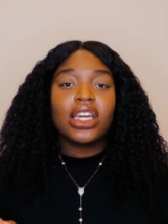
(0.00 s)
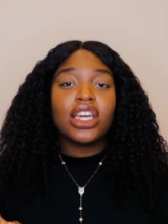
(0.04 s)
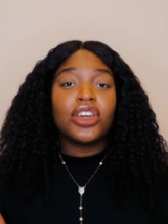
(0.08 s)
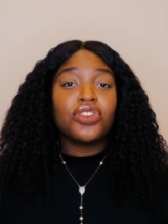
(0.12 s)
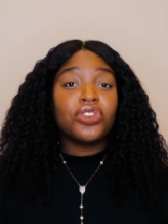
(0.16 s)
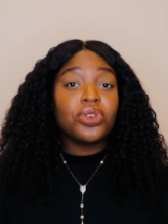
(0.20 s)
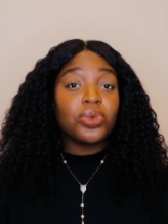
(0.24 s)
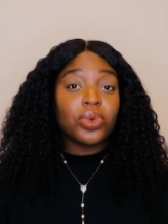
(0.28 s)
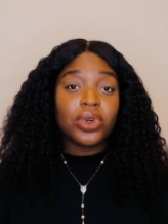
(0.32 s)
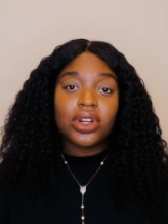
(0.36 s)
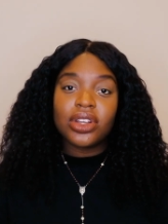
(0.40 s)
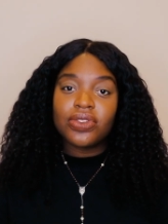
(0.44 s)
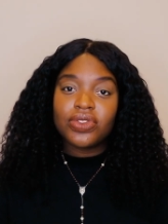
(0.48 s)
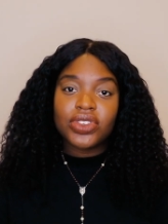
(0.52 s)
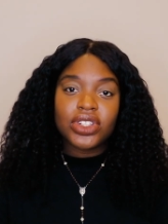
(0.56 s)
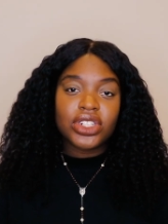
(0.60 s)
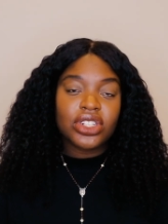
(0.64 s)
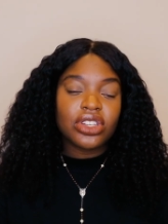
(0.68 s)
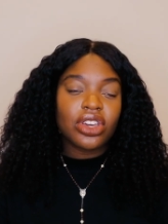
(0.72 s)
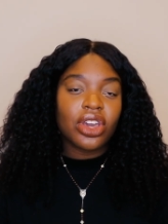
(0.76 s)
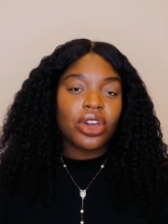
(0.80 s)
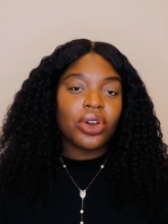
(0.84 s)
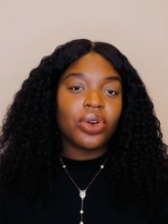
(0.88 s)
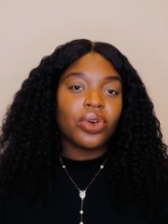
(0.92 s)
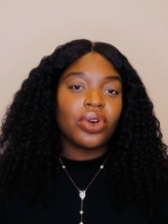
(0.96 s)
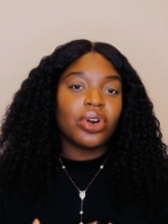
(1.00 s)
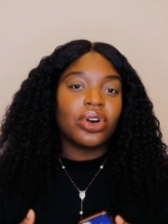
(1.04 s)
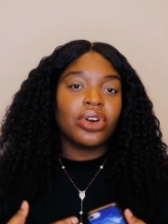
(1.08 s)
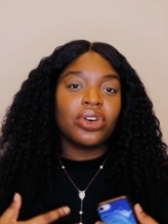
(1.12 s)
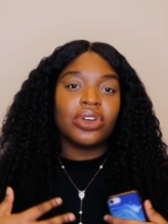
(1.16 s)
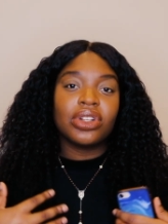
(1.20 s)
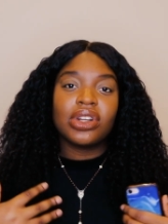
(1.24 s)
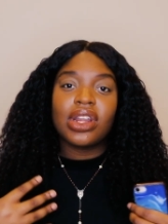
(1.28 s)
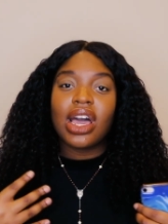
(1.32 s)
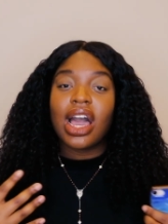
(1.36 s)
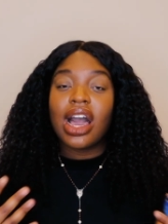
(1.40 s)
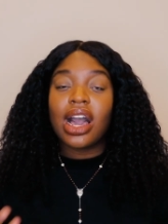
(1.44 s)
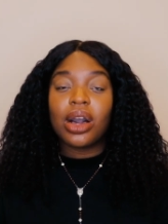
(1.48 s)
If you want a video
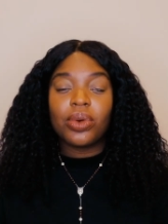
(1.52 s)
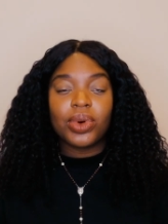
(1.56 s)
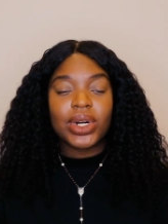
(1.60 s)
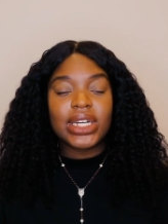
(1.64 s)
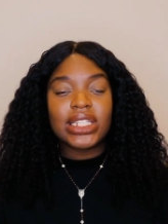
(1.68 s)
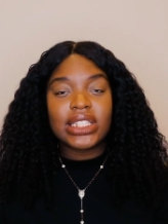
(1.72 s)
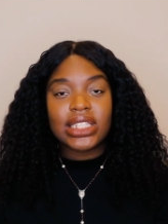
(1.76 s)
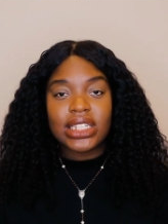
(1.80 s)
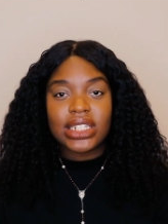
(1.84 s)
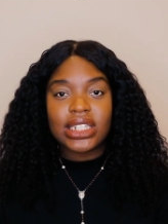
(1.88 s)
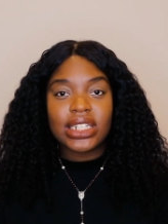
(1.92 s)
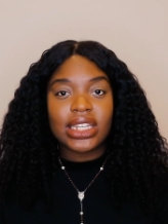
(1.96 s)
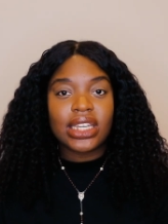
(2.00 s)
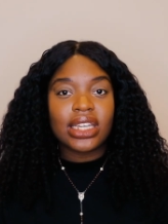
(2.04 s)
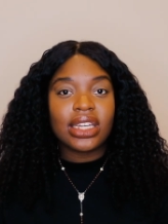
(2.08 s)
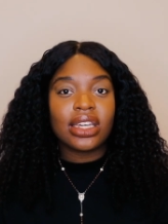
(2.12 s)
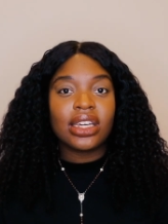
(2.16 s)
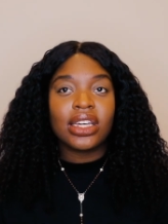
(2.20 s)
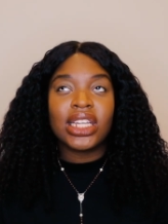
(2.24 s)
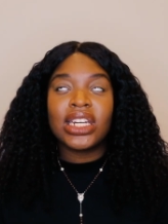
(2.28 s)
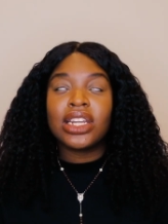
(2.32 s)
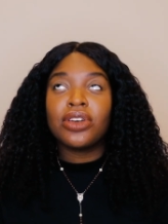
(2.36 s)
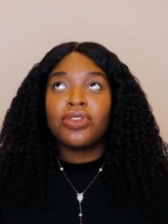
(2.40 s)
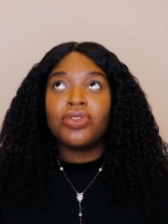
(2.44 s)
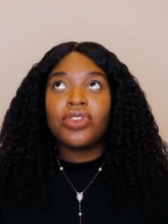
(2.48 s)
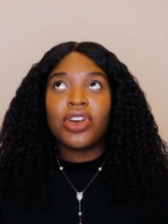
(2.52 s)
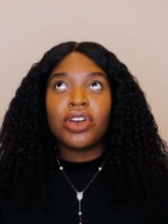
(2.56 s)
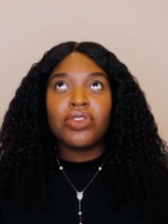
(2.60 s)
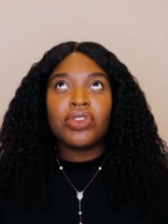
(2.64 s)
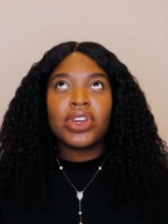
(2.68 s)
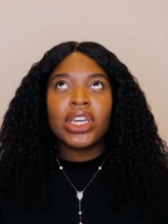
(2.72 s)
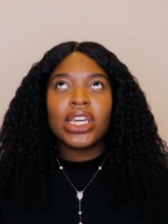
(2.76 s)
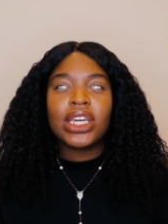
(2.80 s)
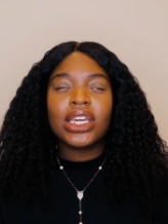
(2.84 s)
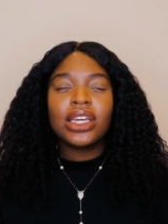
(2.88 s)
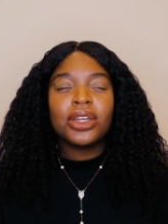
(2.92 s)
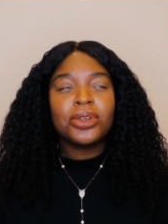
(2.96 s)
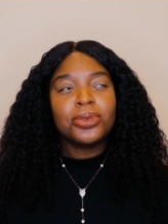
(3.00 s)
on how I did it in a
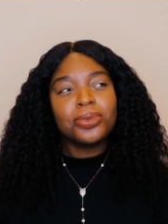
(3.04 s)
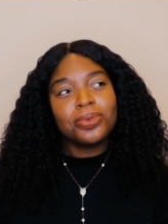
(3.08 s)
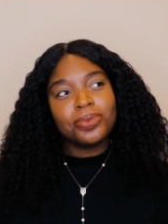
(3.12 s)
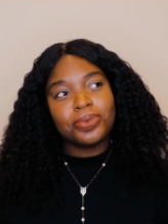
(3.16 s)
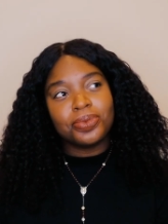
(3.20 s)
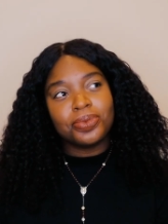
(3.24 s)
very